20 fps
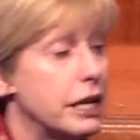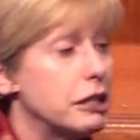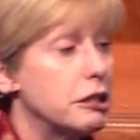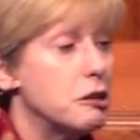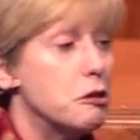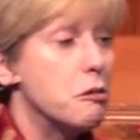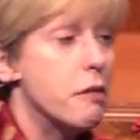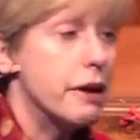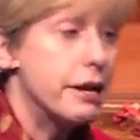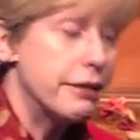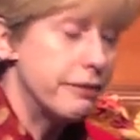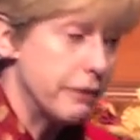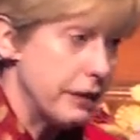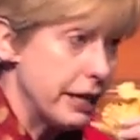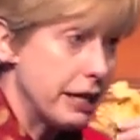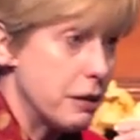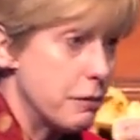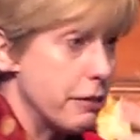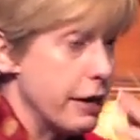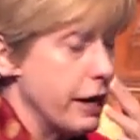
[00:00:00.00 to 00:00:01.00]
And you might
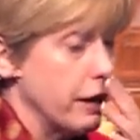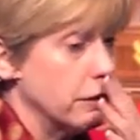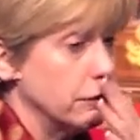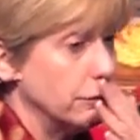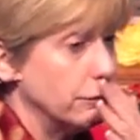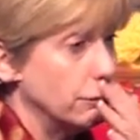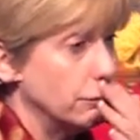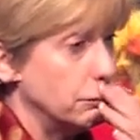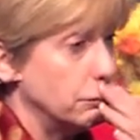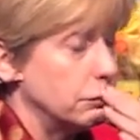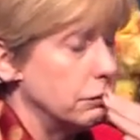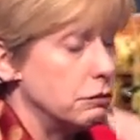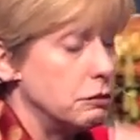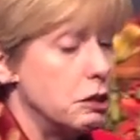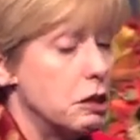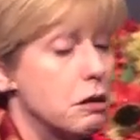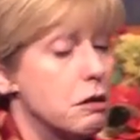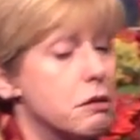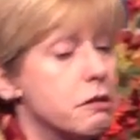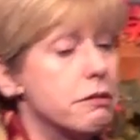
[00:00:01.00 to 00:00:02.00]
think about
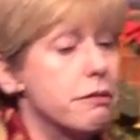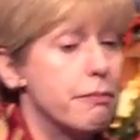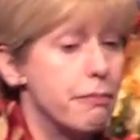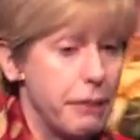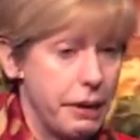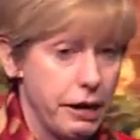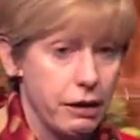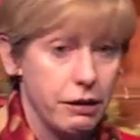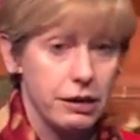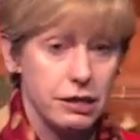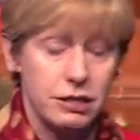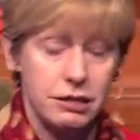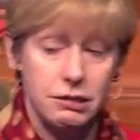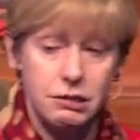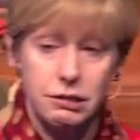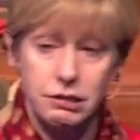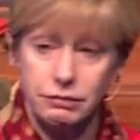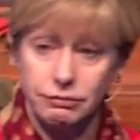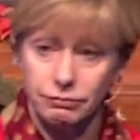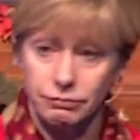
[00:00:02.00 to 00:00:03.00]
your own
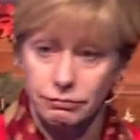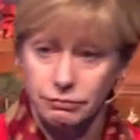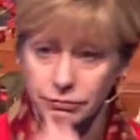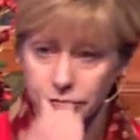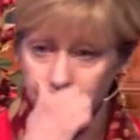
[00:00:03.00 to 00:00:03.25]
parents.